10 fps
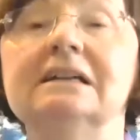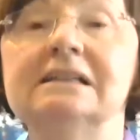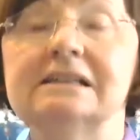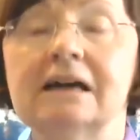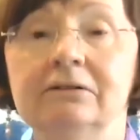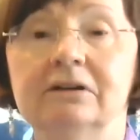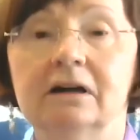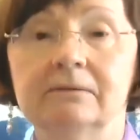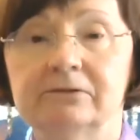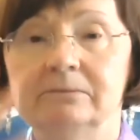Its
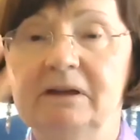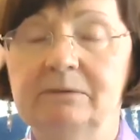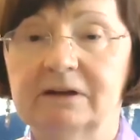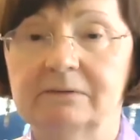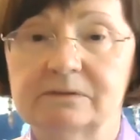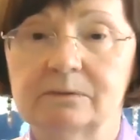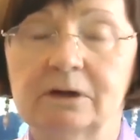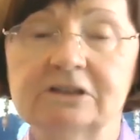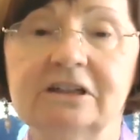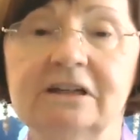outcome for me when I was
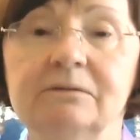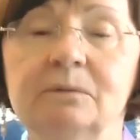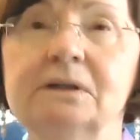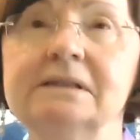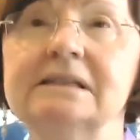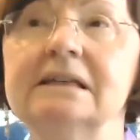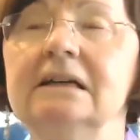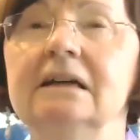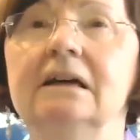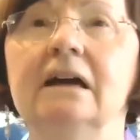watching it was
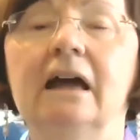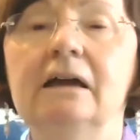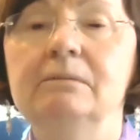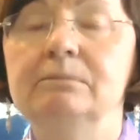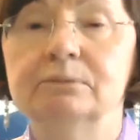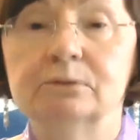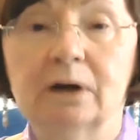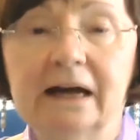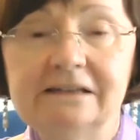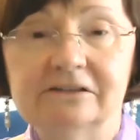a
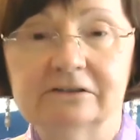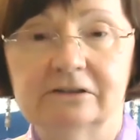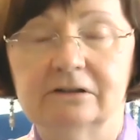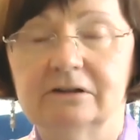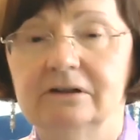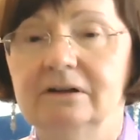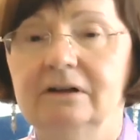brighter,